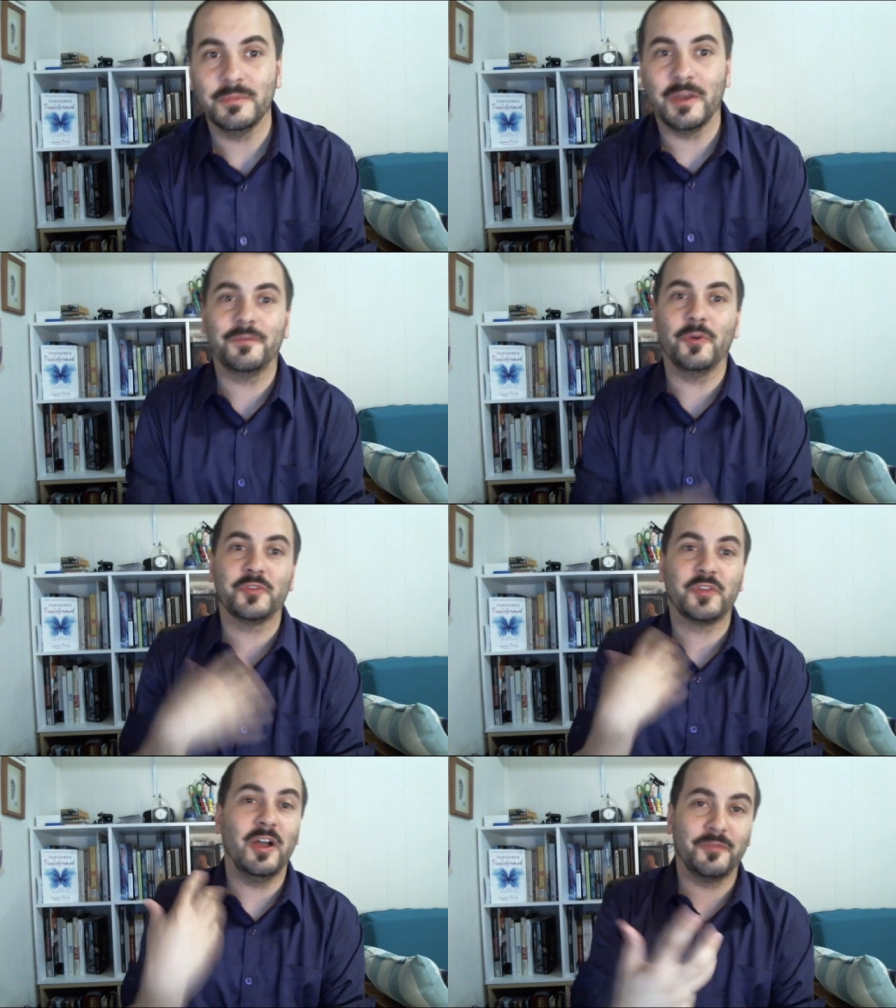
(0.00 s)

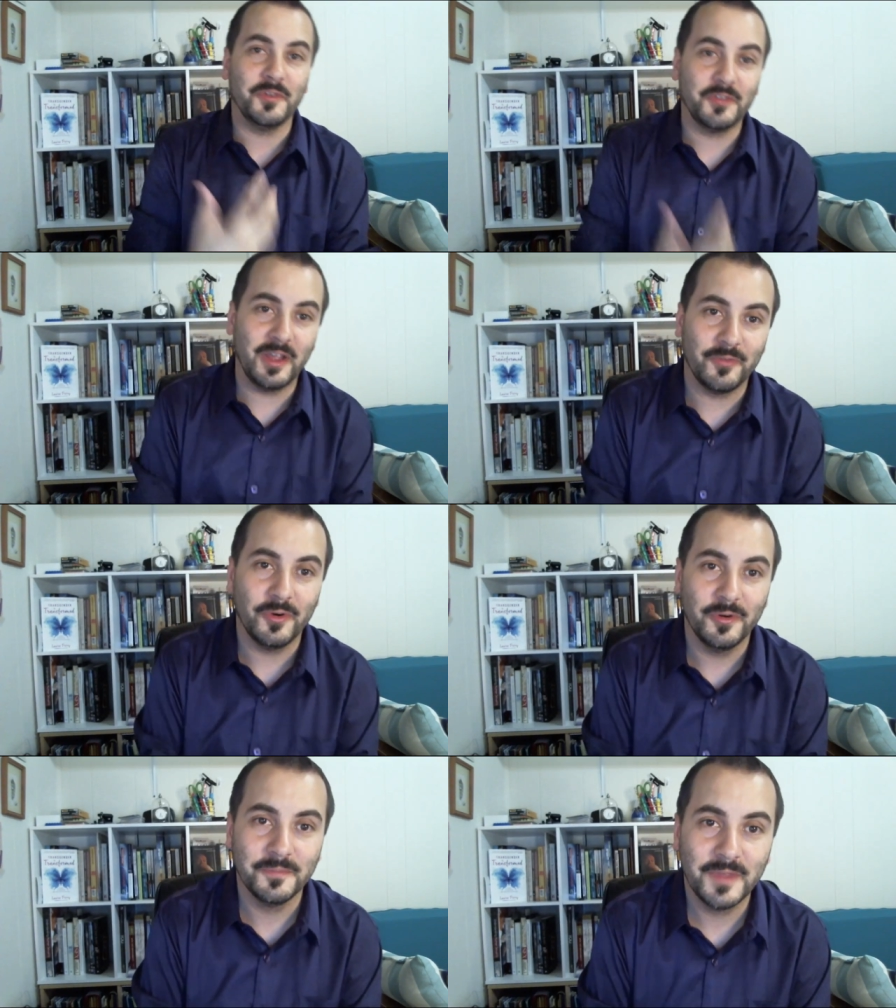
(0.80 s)
first conference
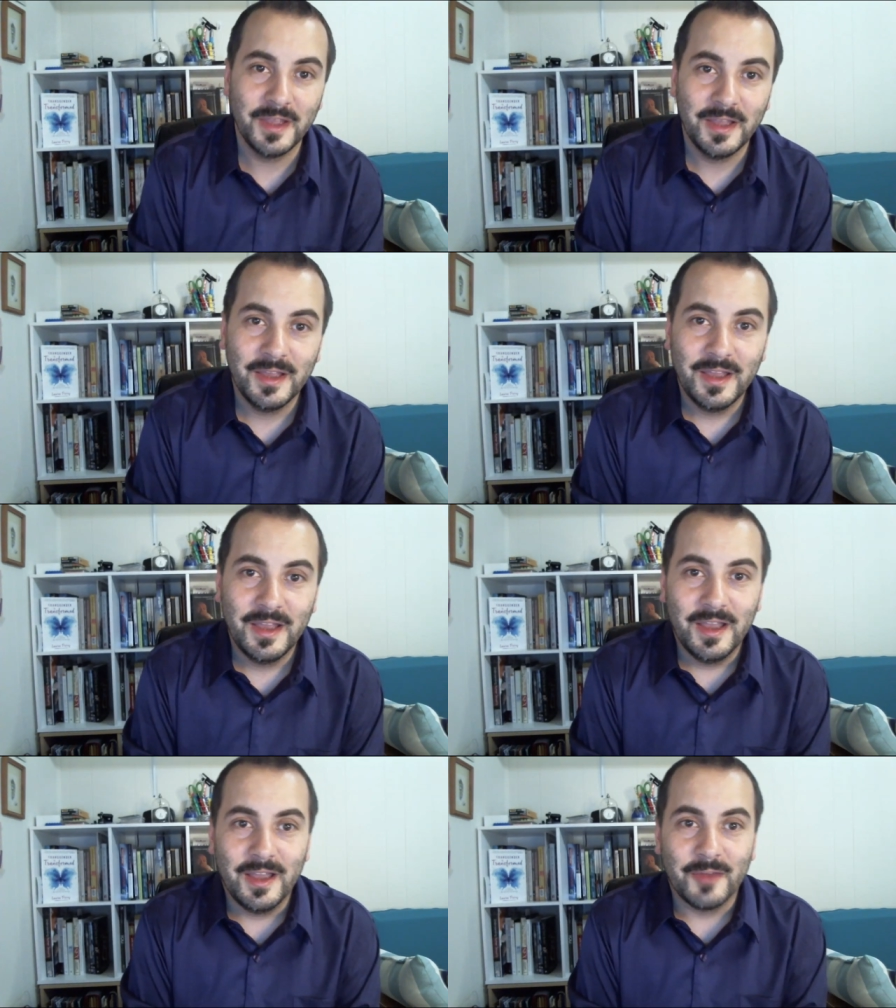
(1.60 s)
ever,
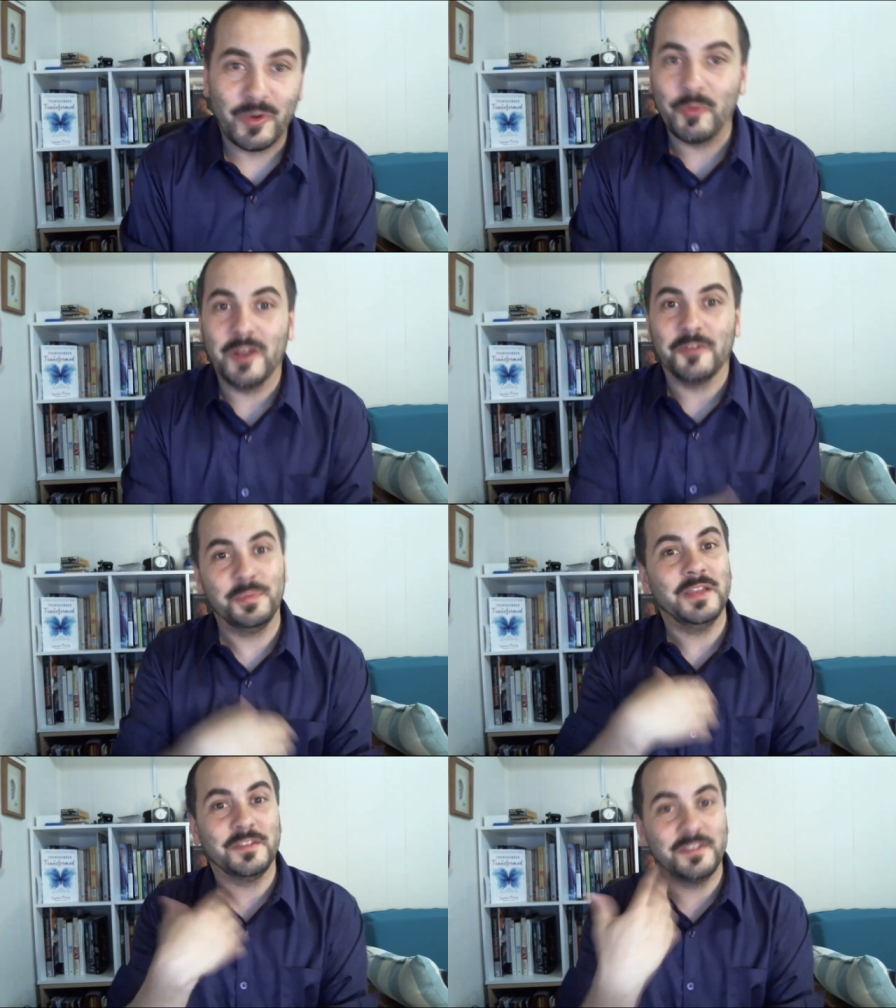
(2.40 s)
right when I was
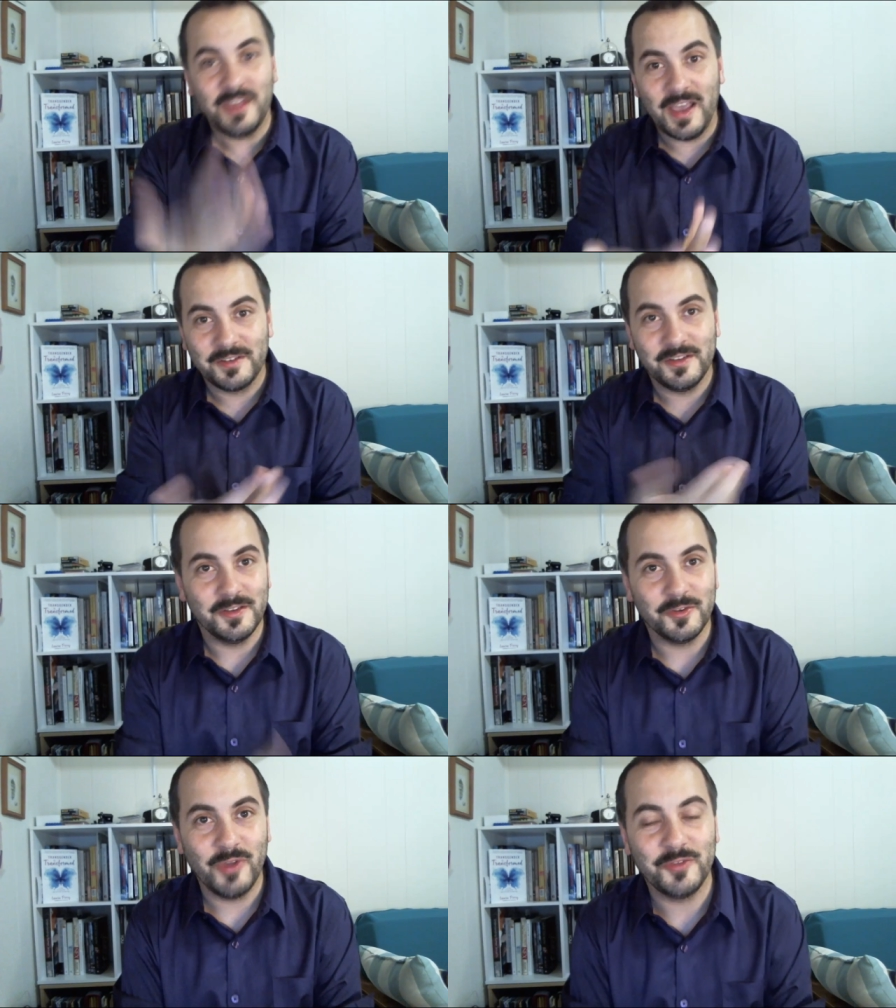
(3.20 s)
being sacked
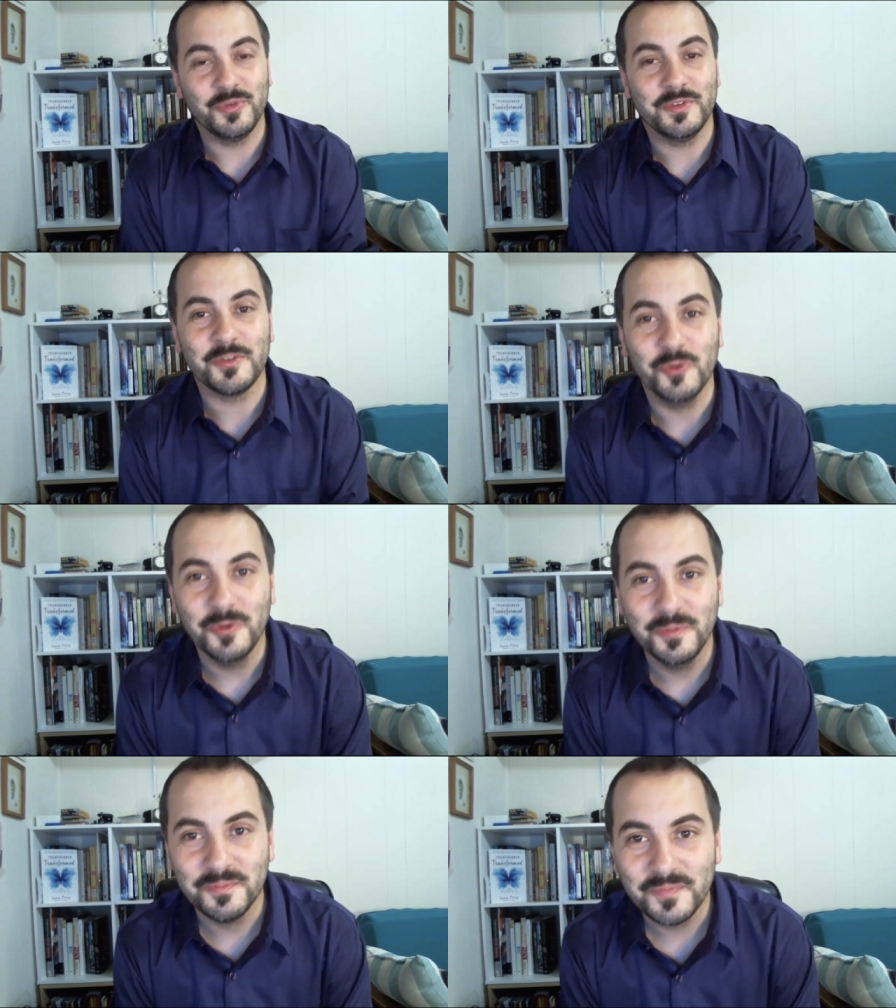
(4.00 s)
in graduate school.